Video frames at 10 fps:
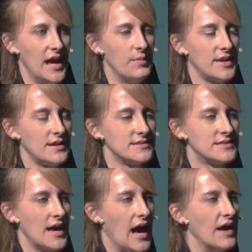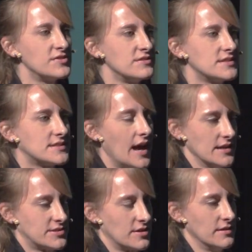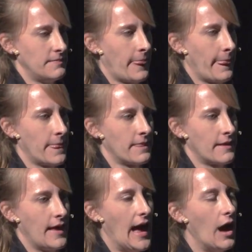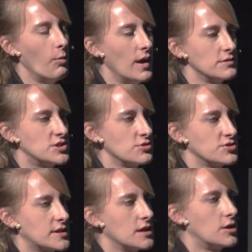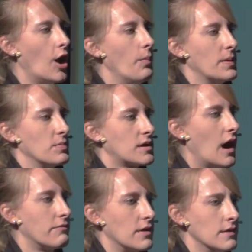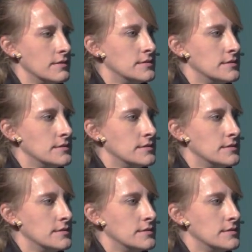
It means after a disaster, how well children can cope and recover,